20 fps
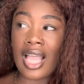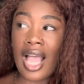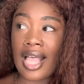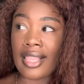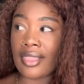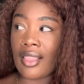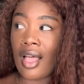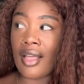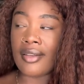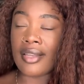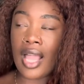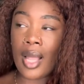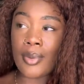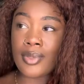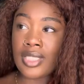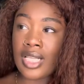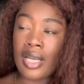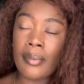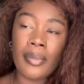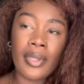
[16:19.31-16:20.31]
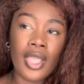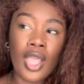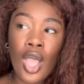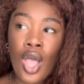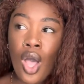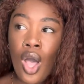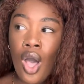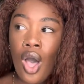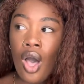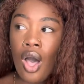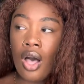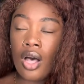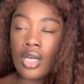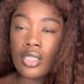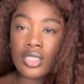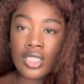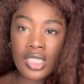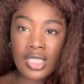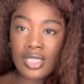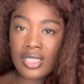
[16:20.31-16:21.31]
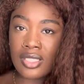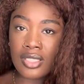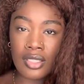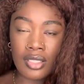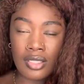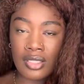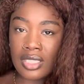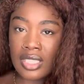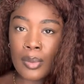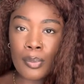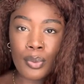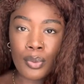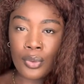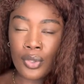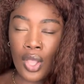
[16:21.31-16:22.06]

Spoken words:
I thought that was going to be just simple,